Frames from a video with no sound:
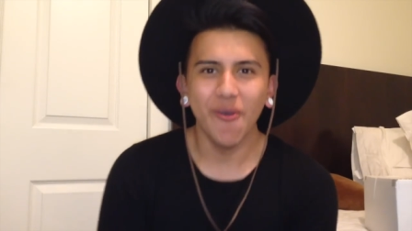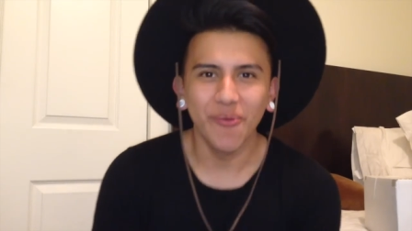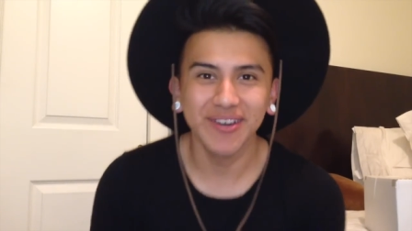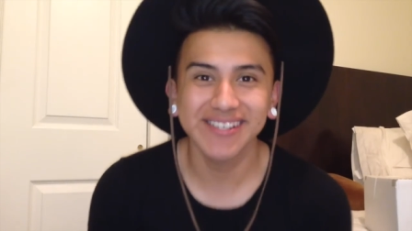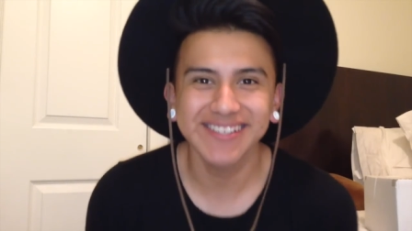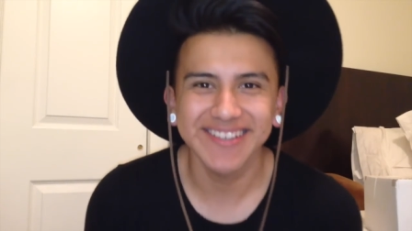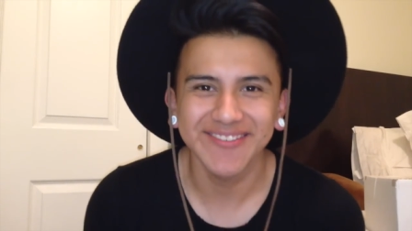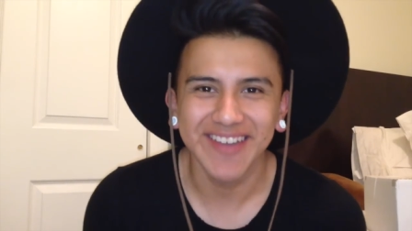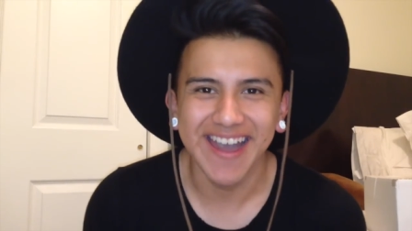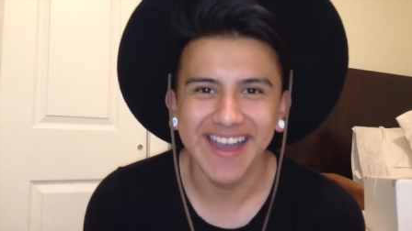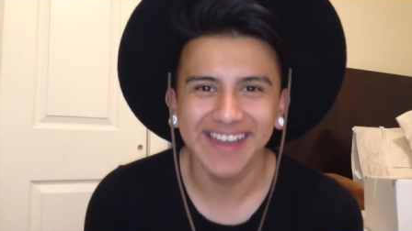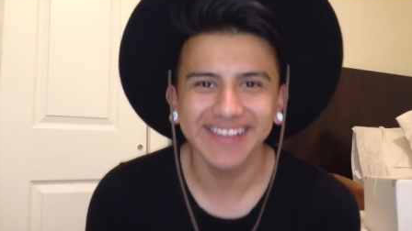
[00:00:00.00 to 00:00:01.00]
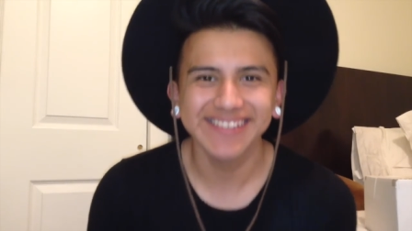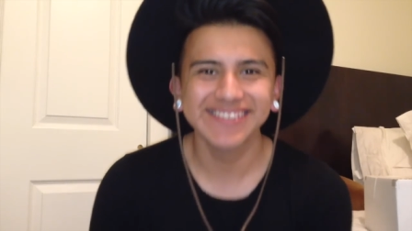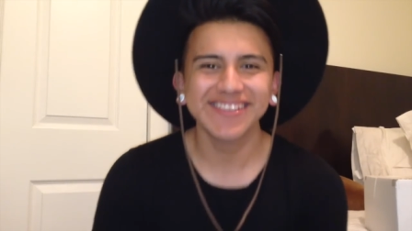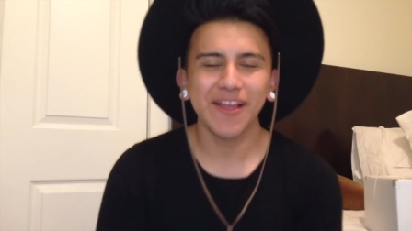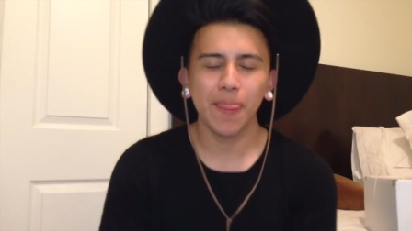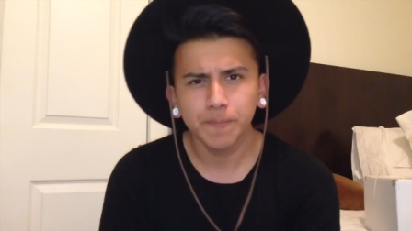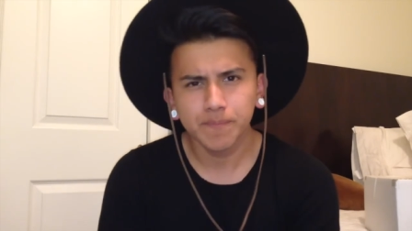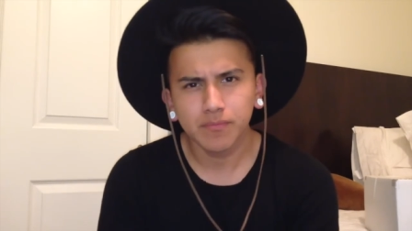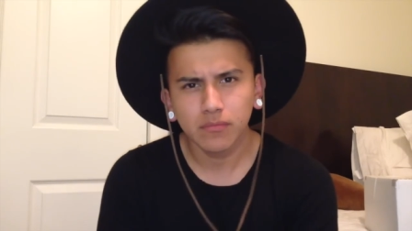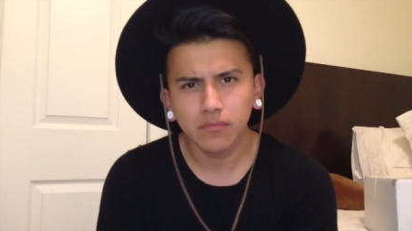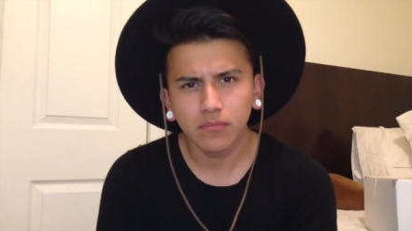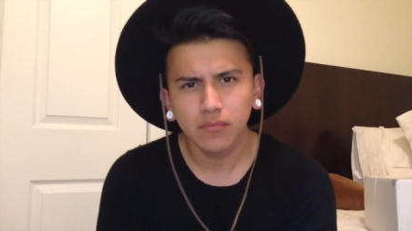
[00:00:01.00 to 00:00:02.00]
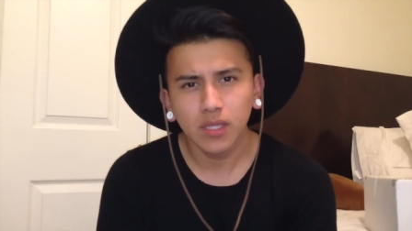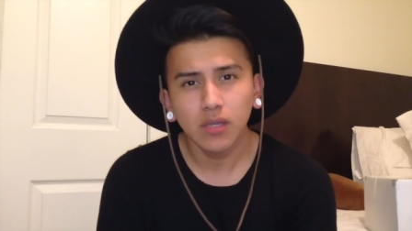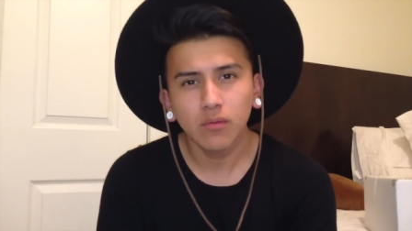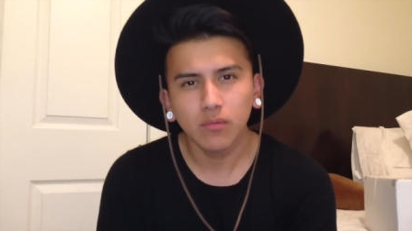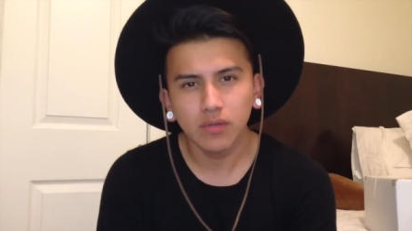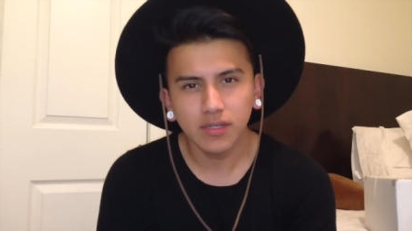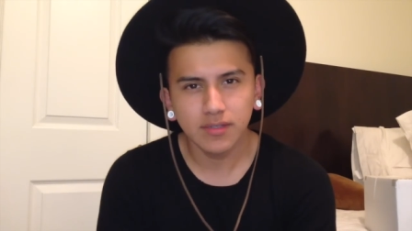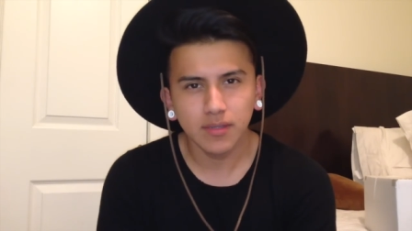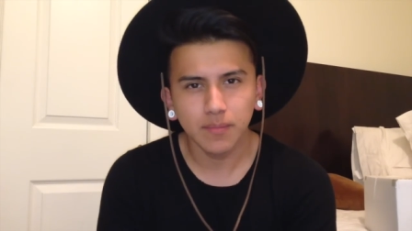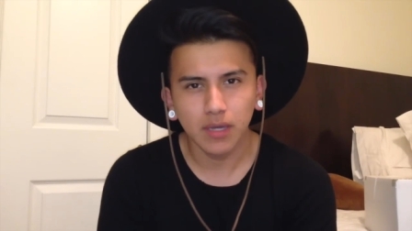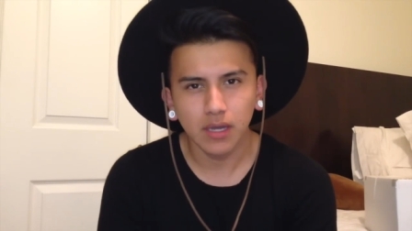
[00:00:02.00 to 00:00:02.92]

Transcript: What's up, guys? What is up,